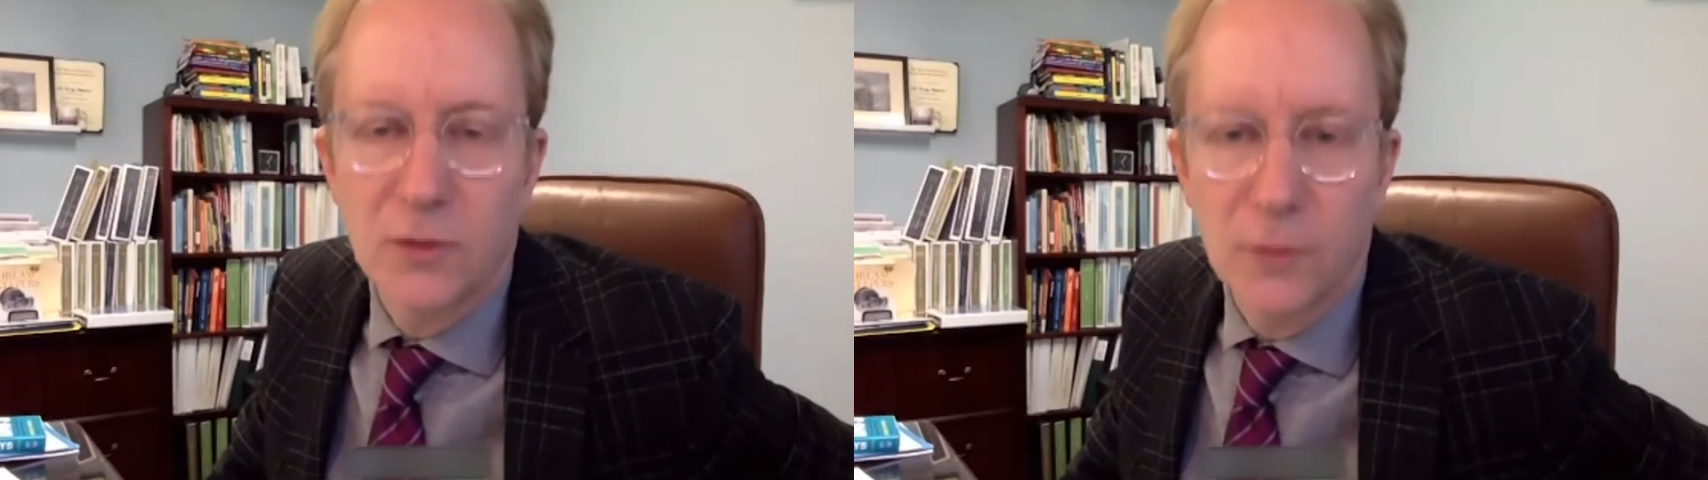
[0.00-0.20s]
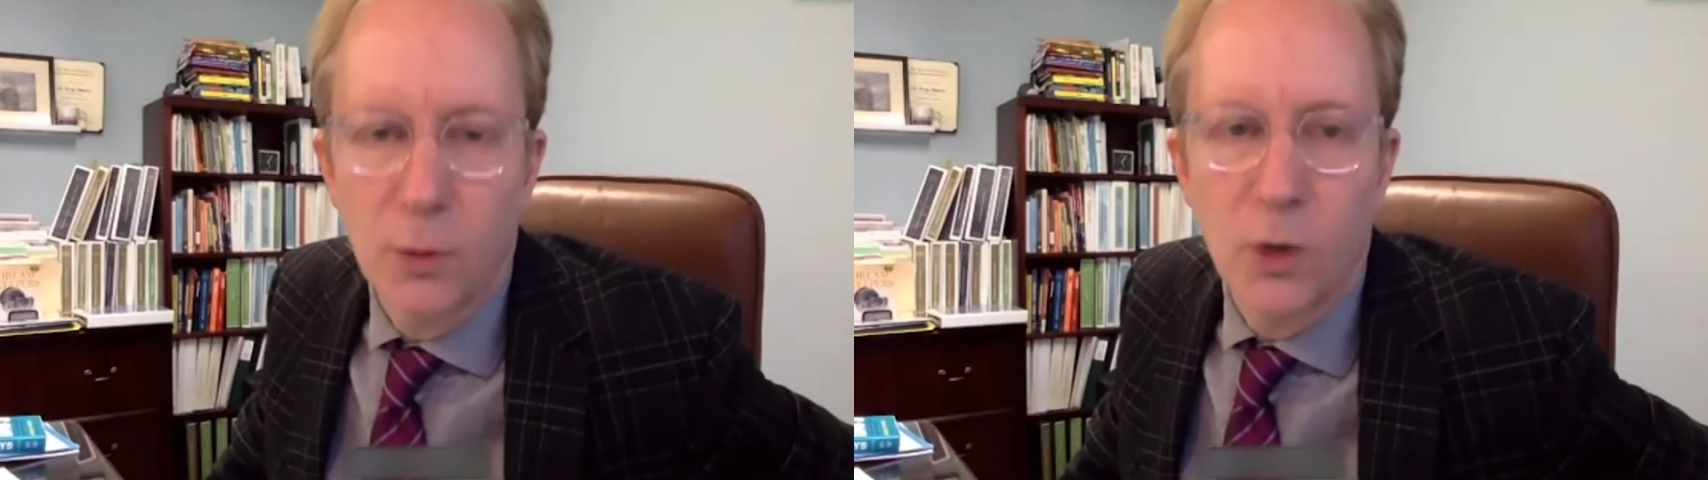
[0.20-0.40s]

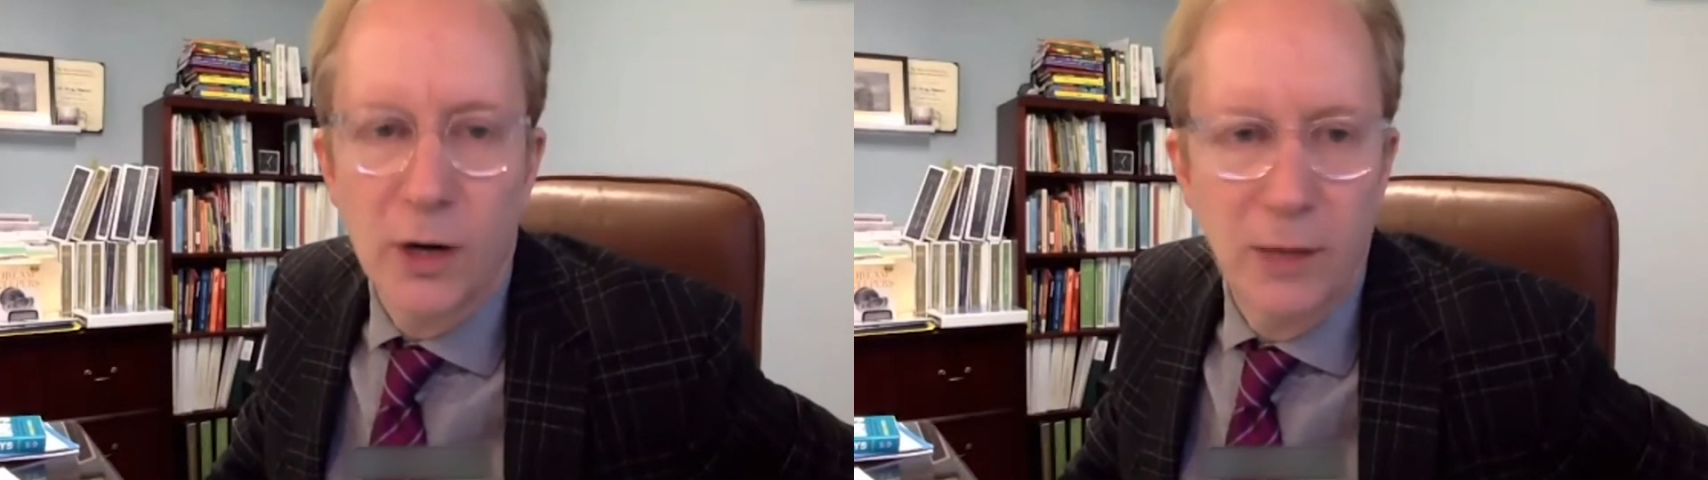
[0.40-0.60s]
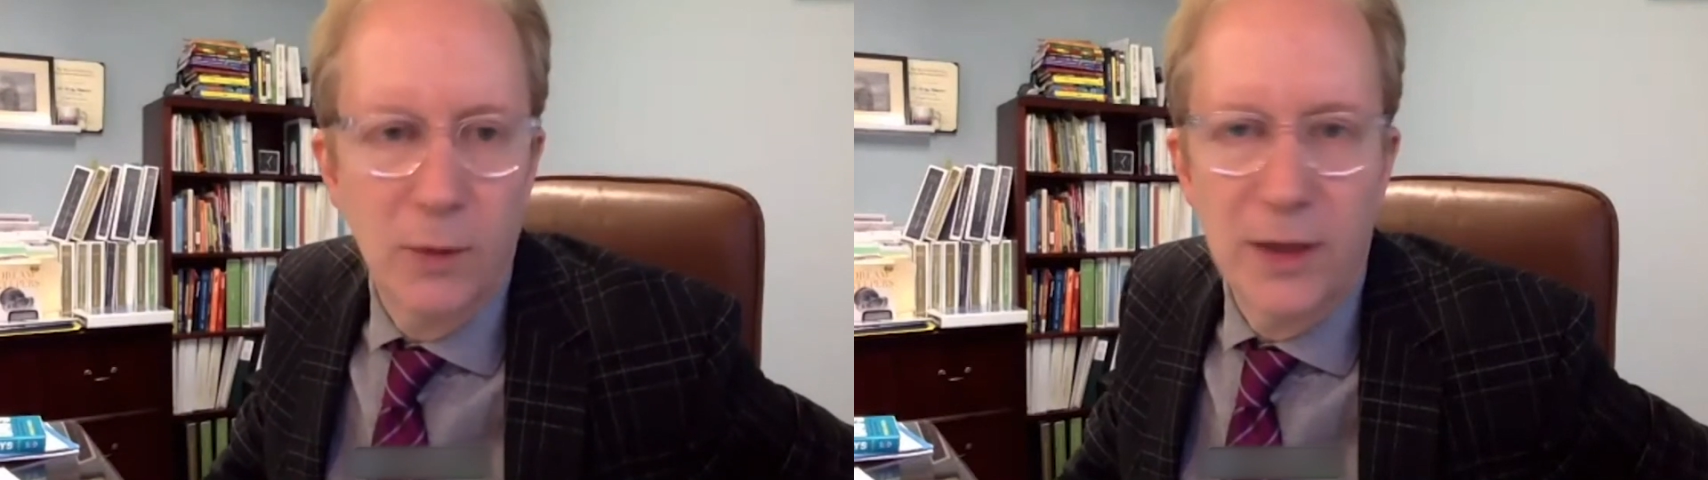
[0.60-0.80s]
for
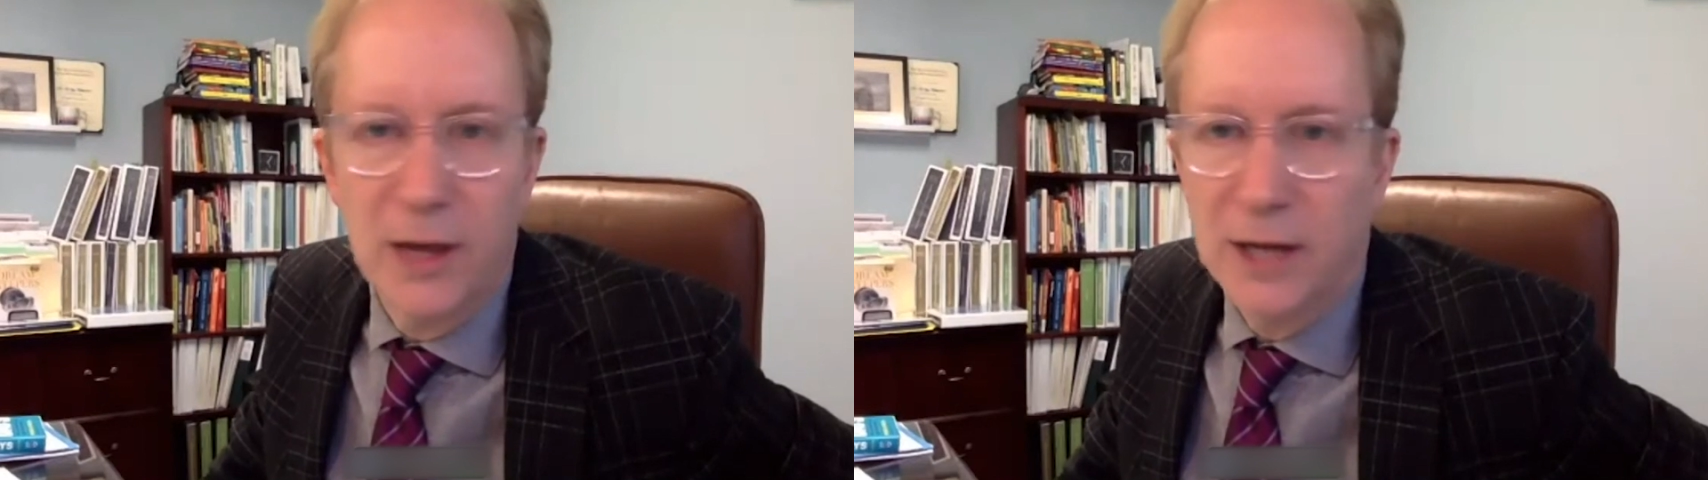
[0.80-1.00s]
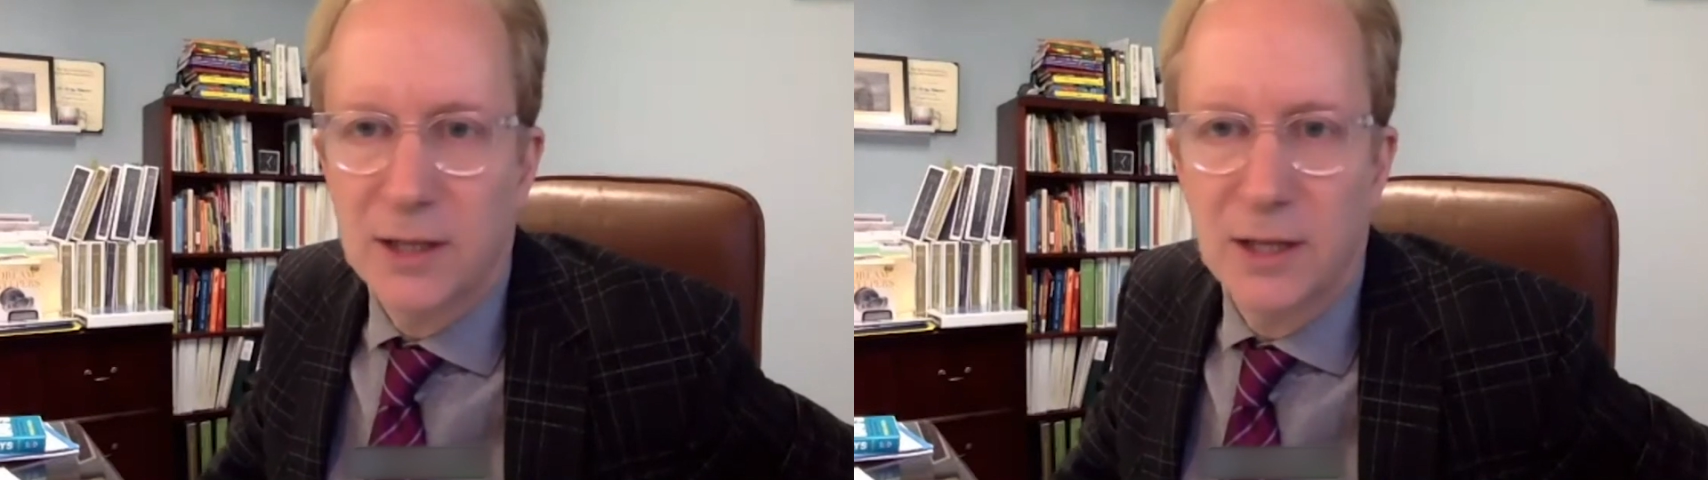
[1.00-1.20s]
working with
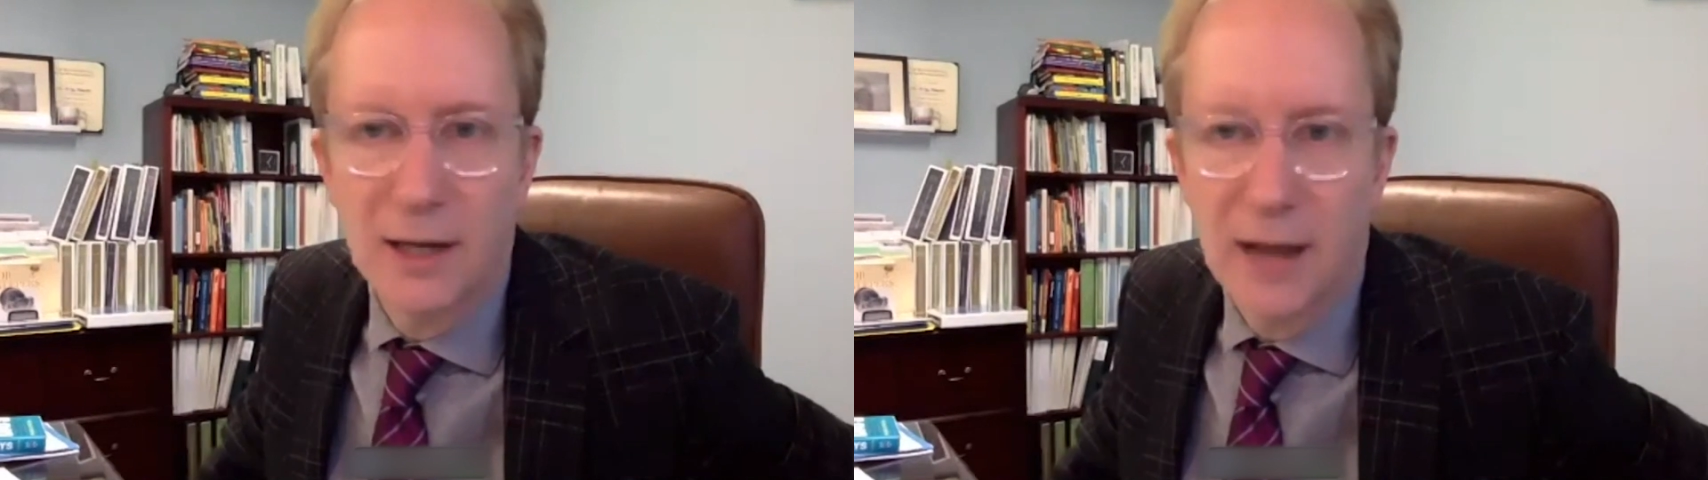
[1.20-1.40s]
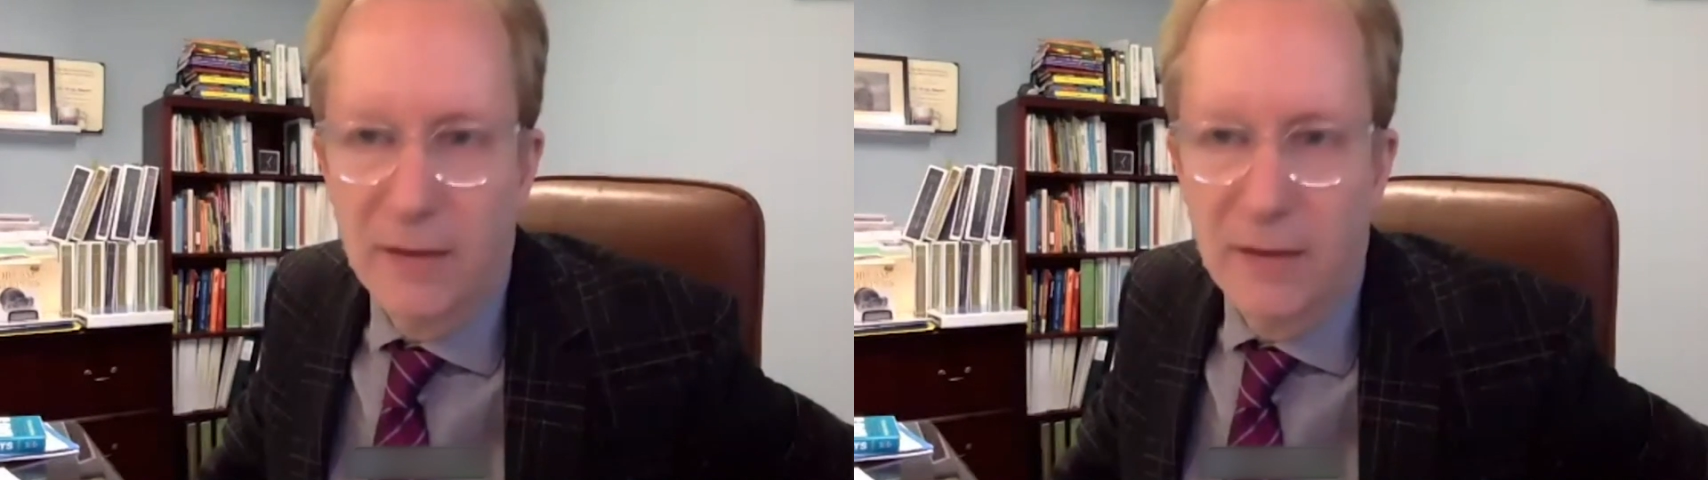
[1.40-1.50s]
us and